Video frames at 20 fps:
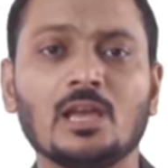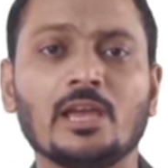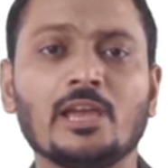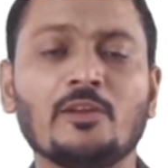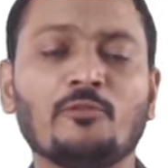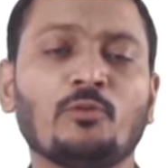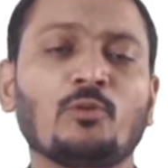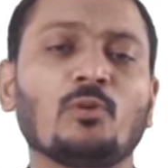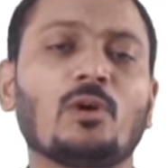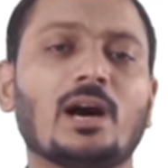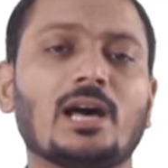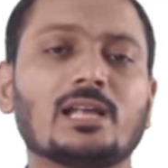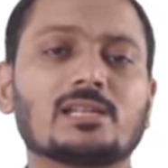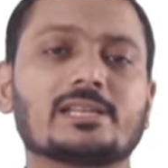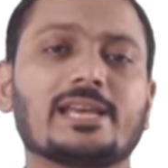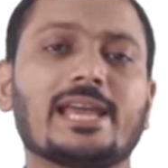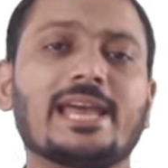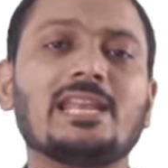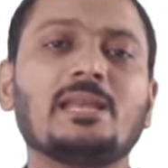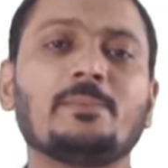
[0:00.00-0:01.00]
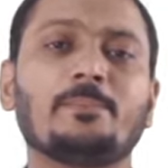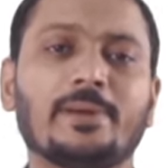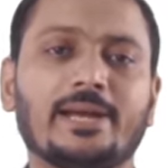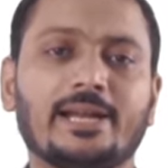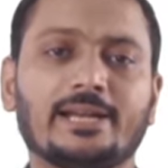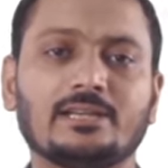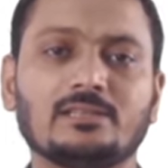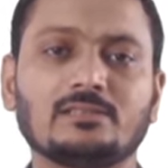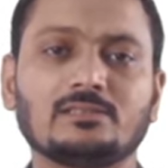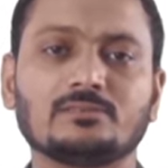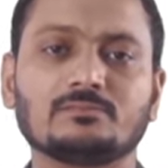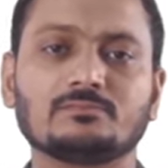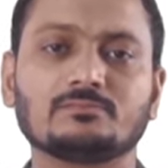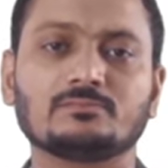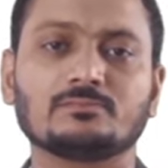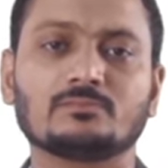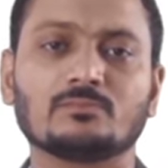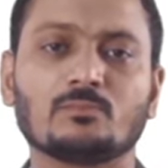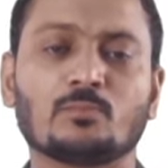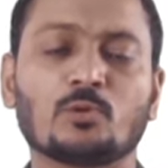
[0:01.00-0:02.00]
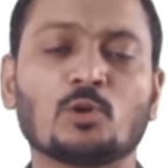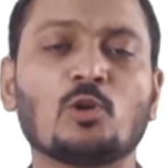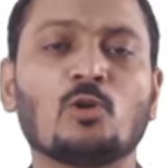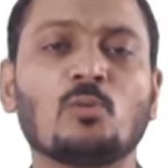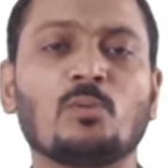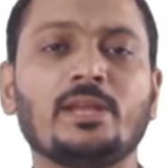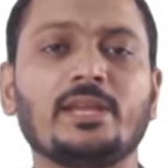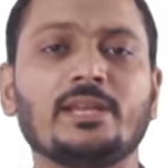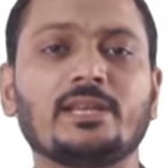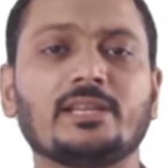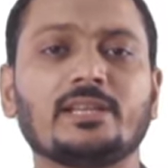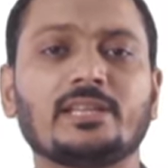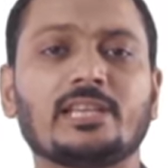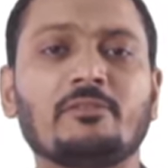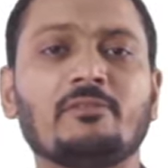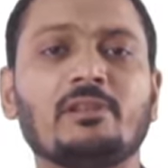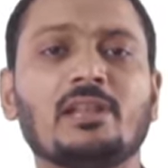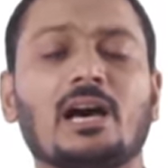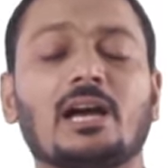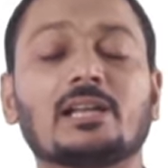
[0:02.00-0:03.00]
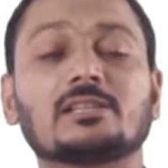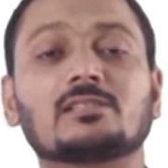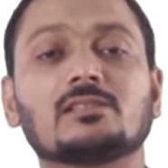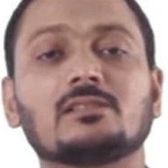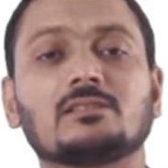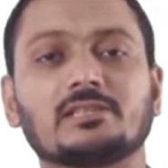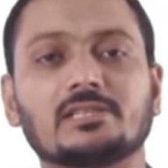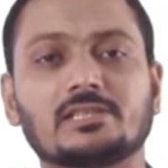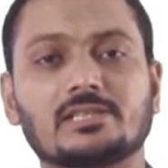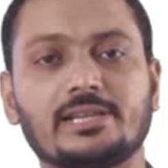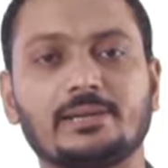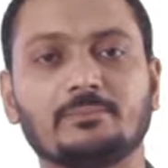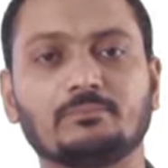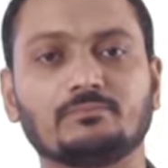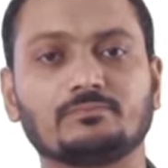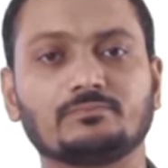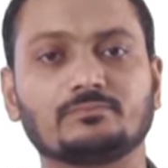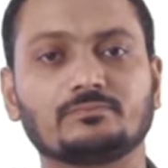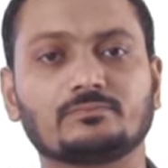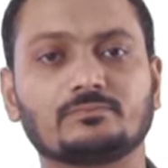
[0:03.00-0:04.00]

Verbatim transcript: If you ask any parents probably they will answer the same.